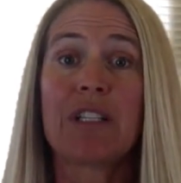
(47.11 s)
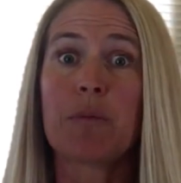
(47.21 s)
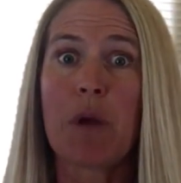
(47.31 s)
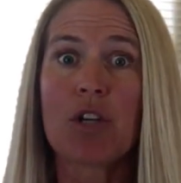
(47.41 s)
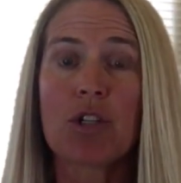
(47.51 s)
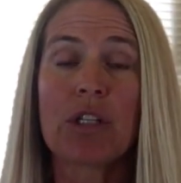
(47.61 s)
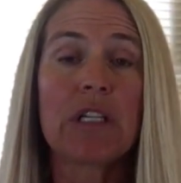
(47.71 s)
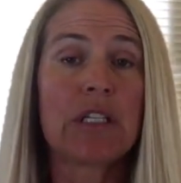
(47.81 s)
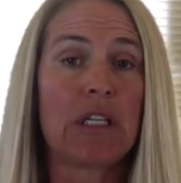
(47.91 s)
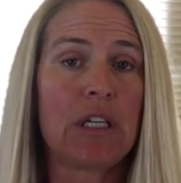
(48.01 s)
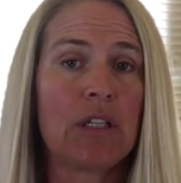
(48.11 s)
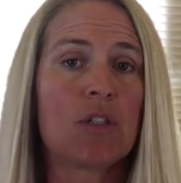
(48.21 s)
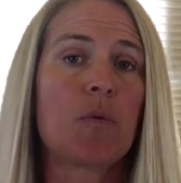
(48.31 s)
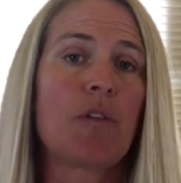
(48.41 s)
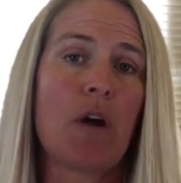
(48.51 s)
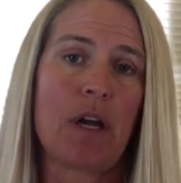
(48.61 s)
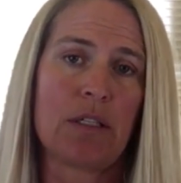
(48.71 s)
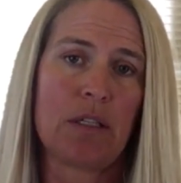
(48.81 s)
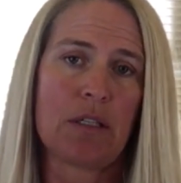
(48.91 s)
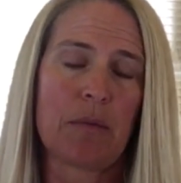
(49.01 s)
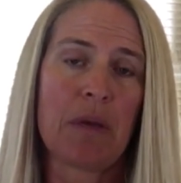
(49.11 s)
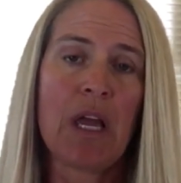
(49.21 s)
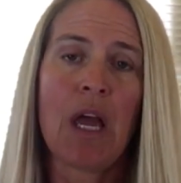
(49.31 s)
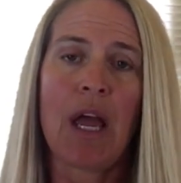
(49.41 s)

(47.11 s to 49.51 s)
especially teens with autism.